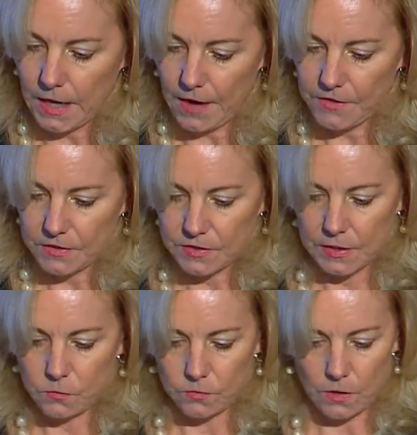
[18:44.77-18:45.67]

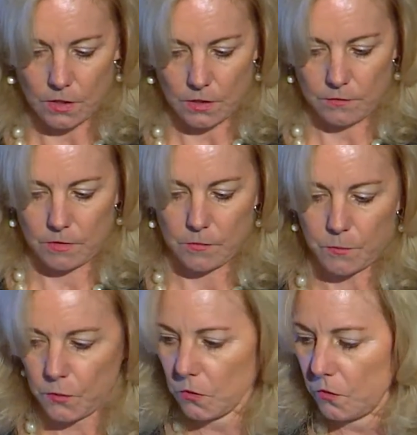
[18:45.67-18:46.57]
obviously
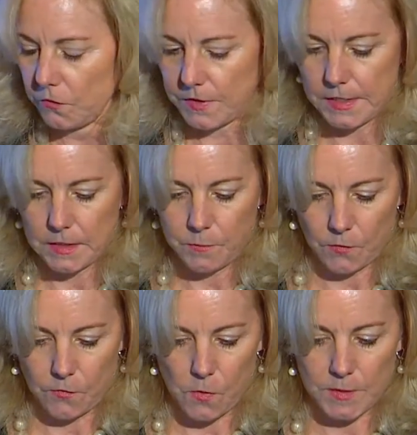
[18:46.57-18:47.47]
improved the
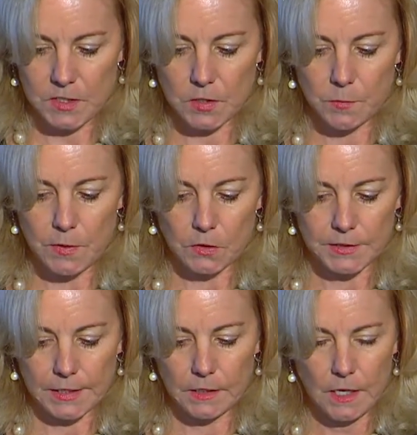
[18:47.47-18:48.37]
performance of the
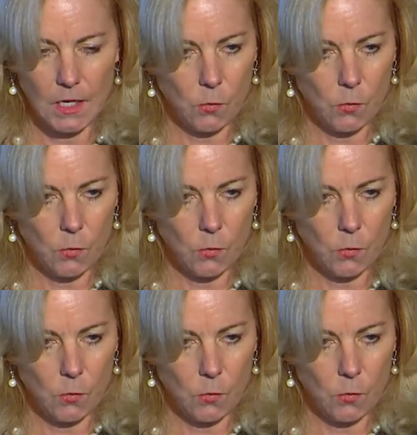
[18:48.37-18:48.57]
building.